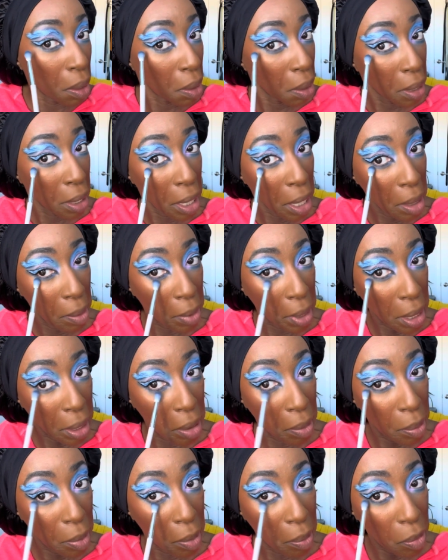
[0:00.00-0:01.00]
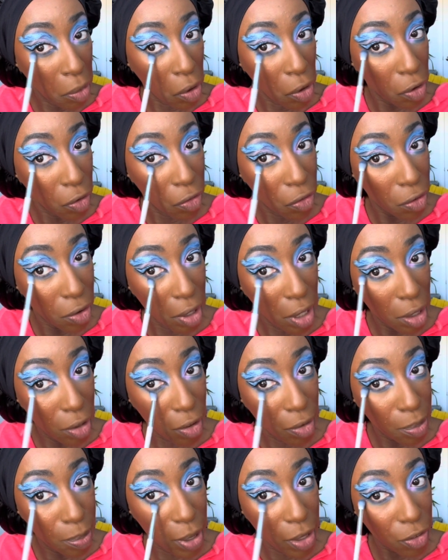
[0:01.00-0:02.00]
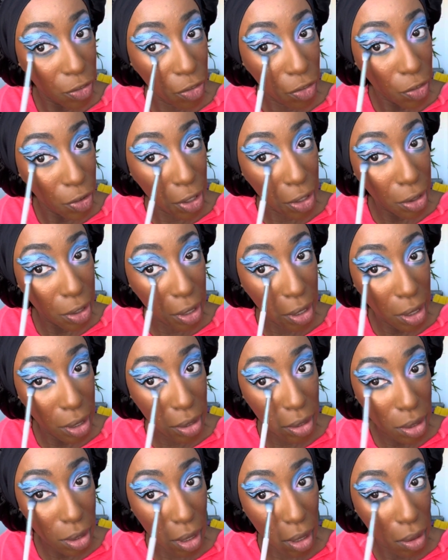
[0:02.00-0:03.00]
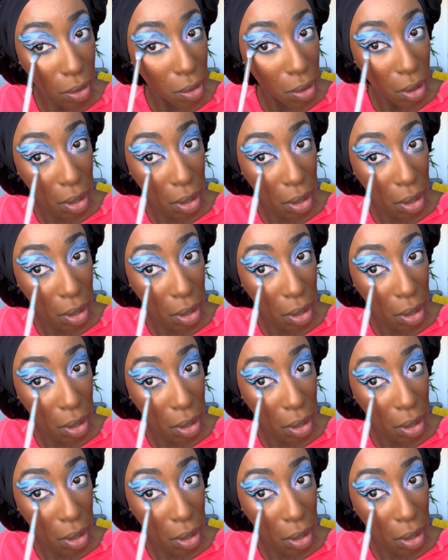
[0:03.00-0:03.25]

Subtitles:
came down a bit further, so